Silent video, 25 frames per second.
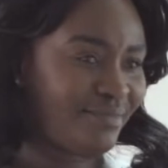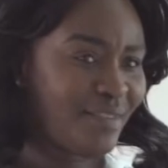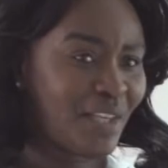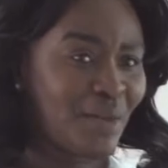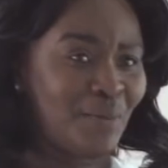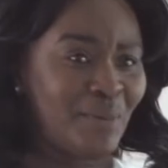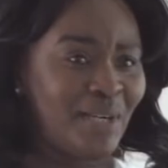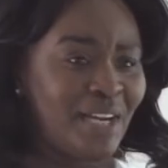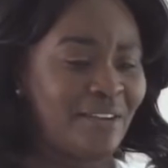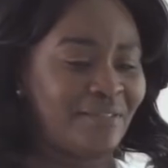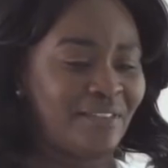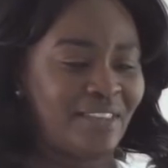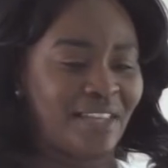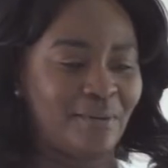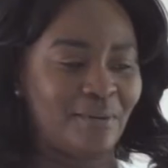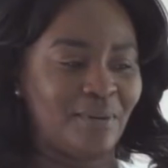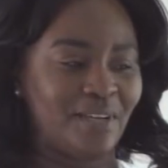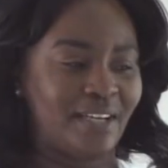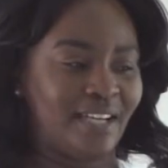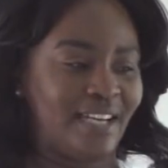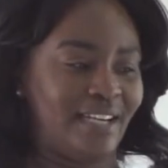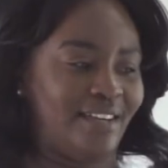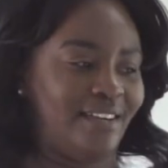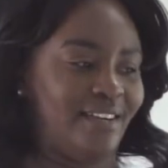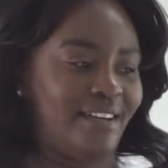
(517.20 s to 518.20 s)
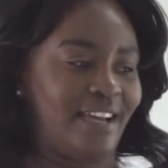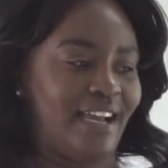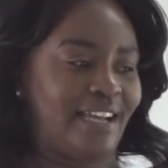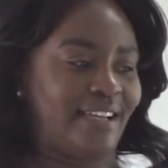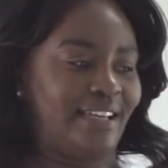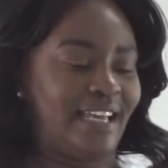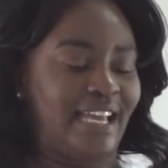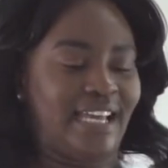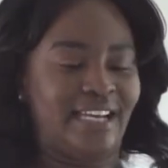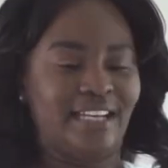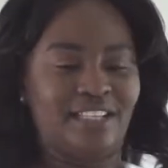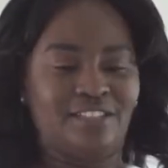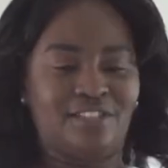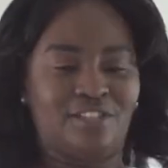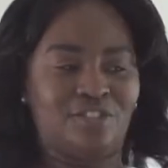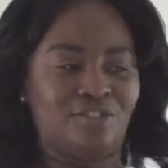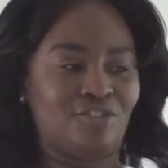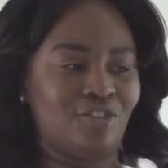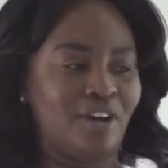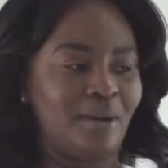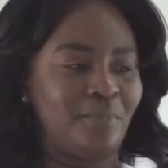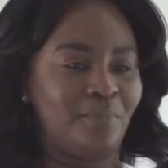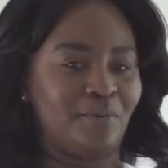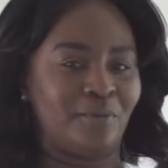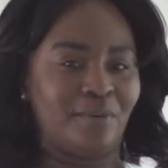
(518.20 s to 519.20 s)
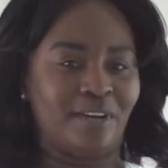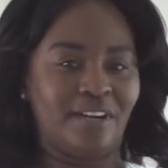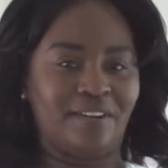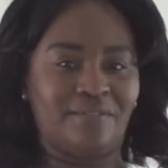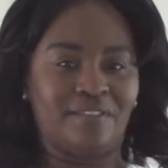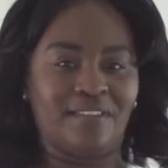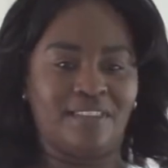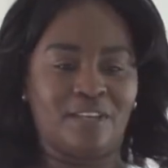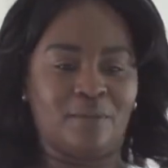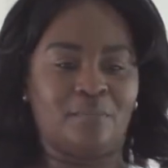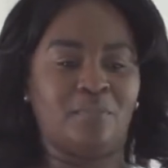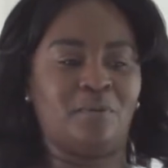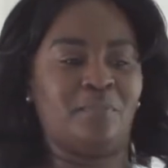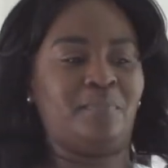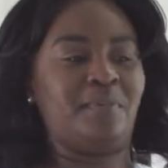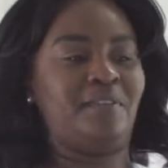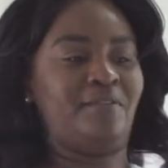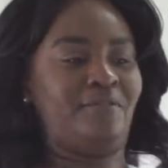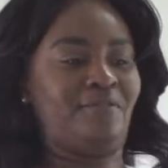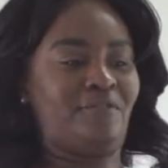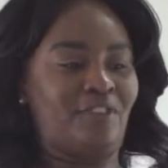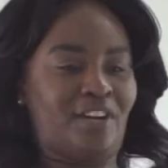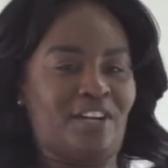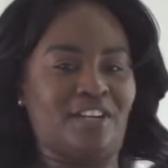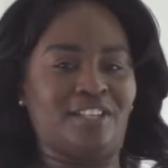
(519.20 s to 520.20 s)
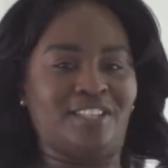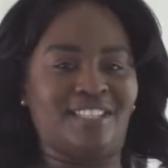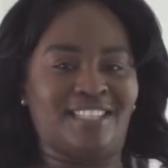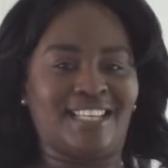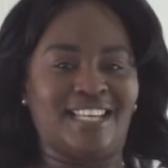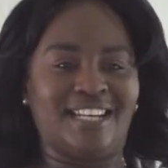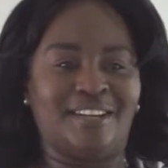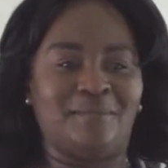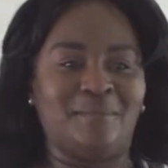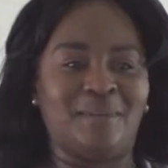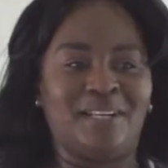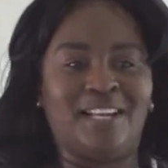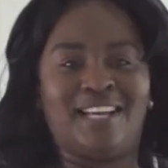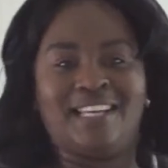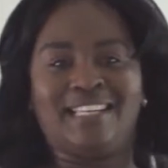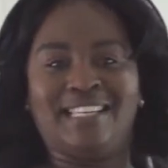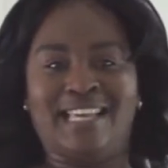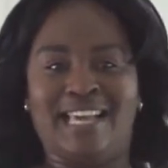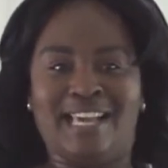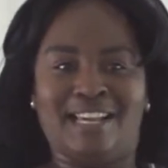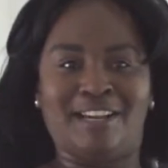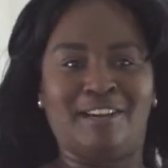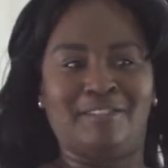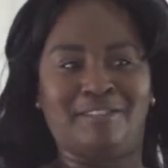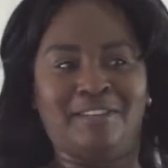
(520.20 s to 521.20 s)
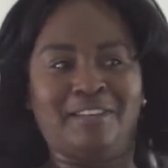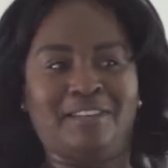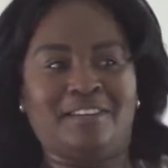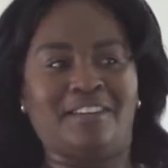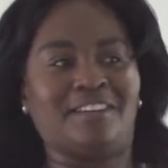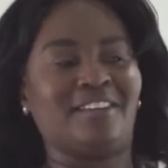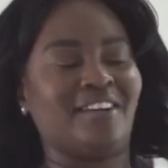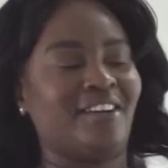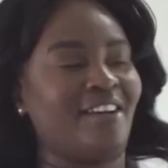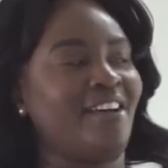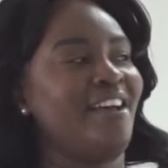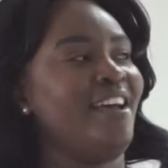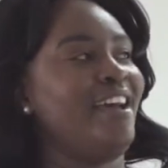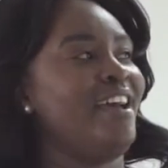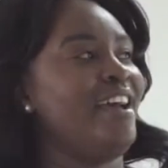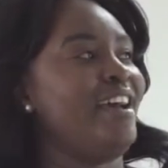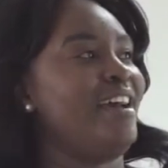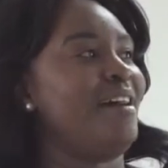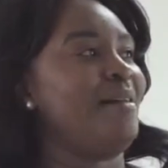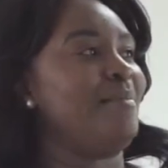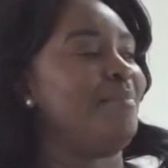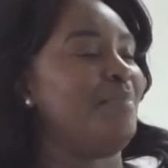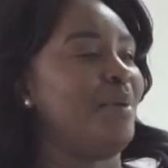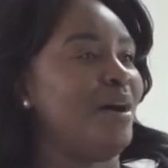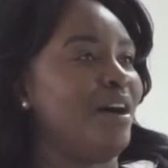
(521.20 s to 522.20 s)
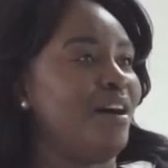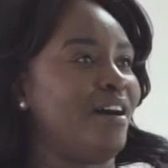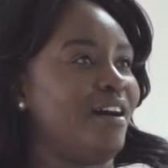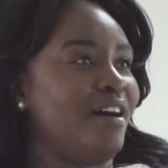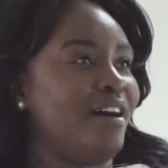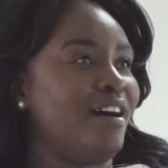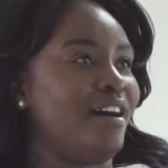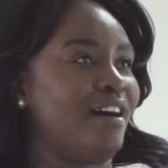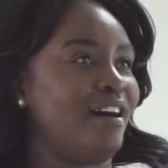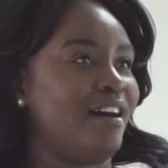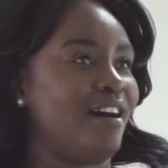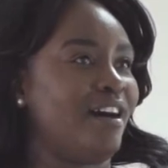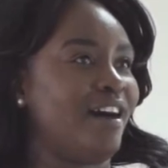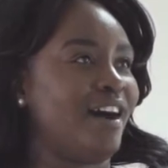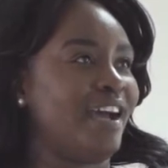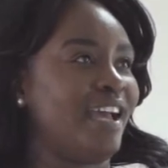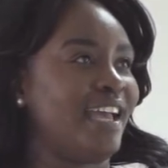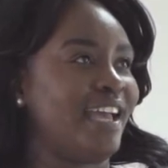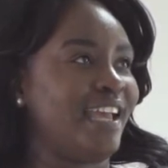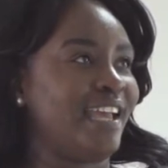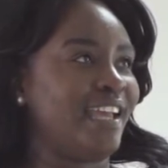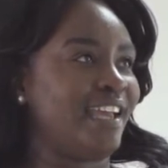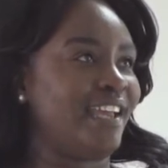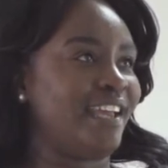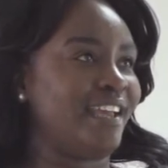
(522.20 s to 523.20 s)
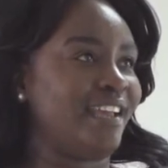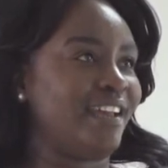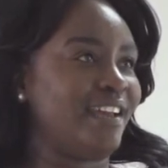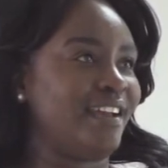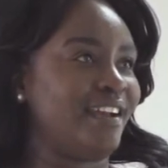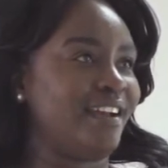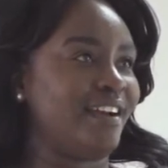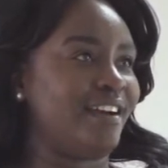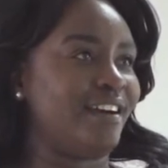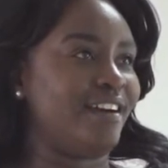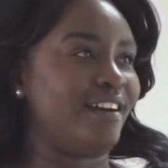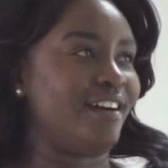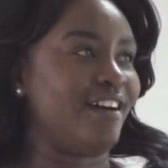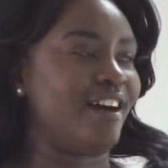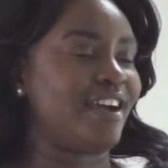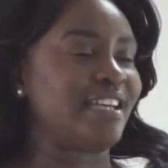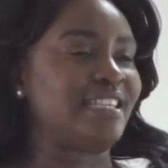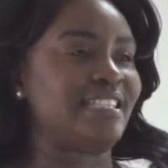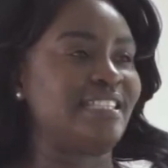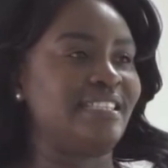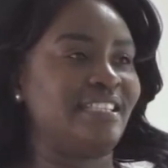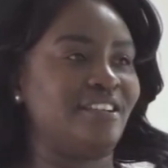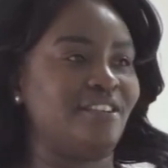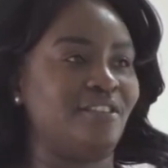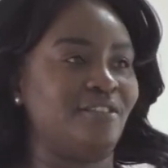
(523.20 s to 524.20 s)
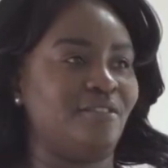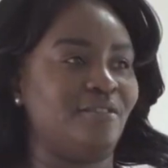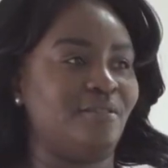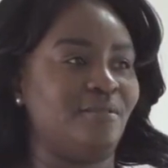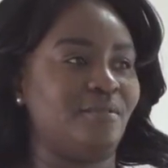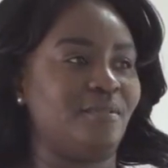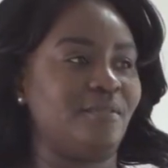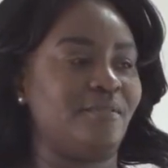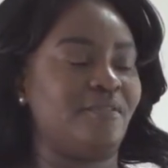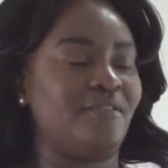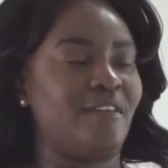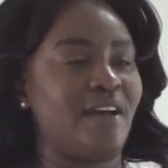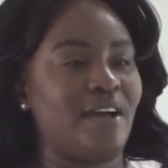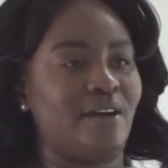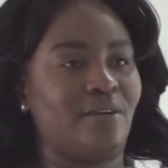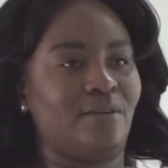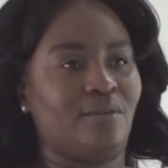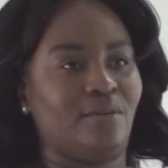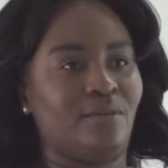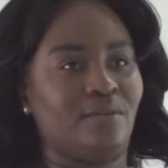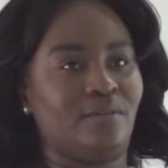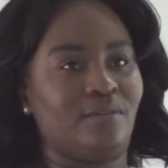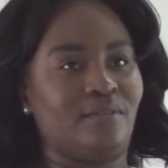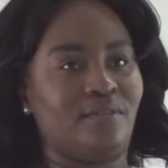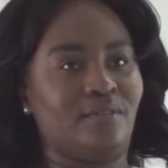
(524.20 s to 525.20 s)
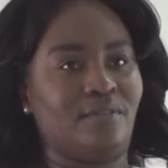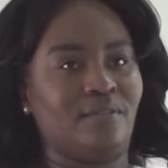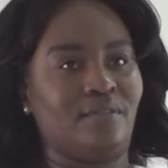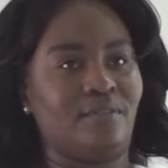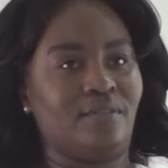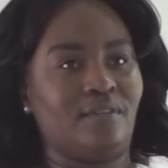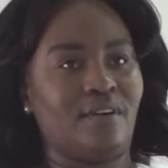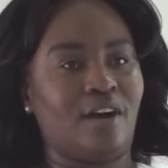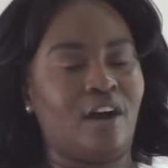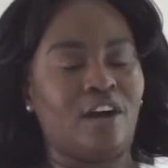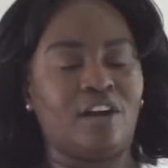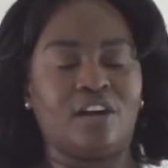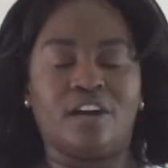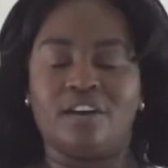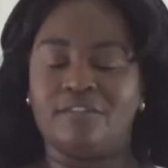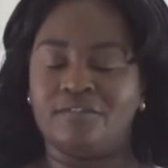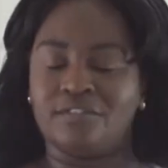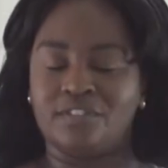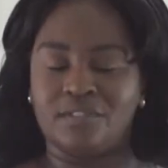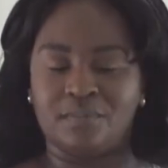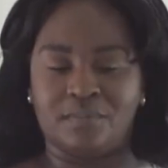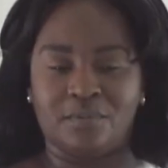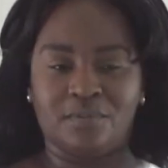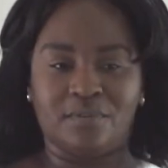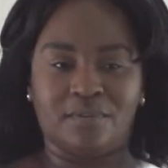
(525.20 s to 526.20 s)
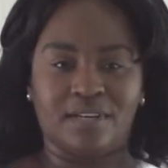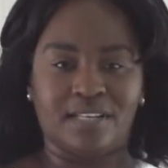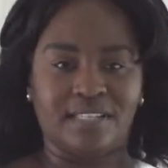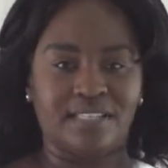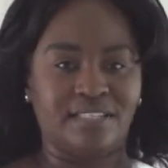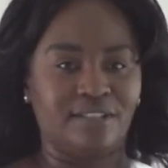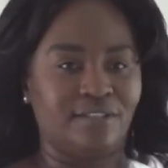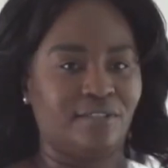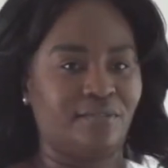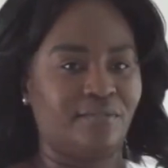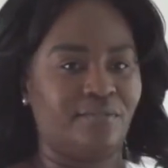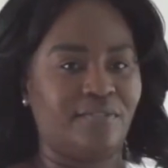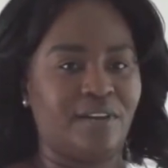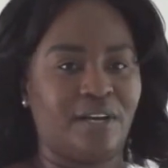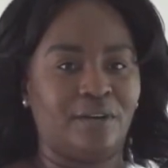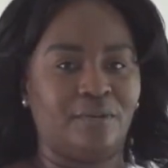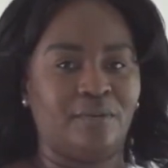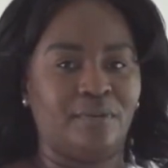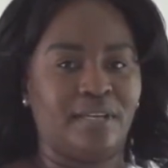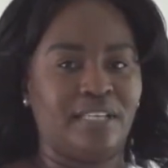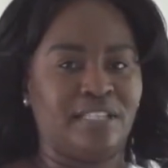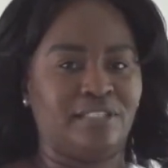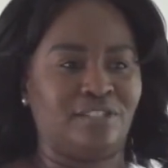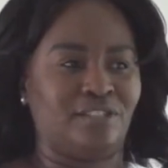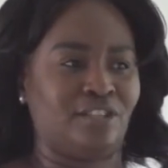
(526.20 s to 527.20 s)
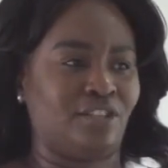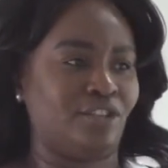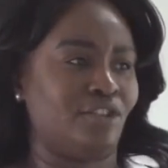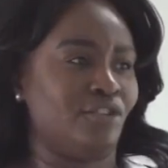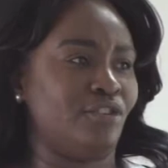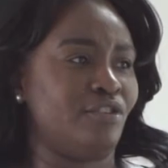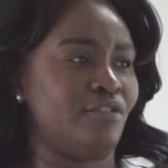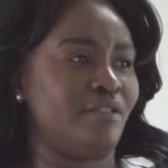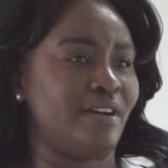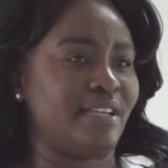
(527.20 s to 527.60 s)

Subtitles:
Whenever they were getting into trouble or anything, they'll put me front and center and be like, yeah, go. But I still felt uncomfortable. I still felt insecure.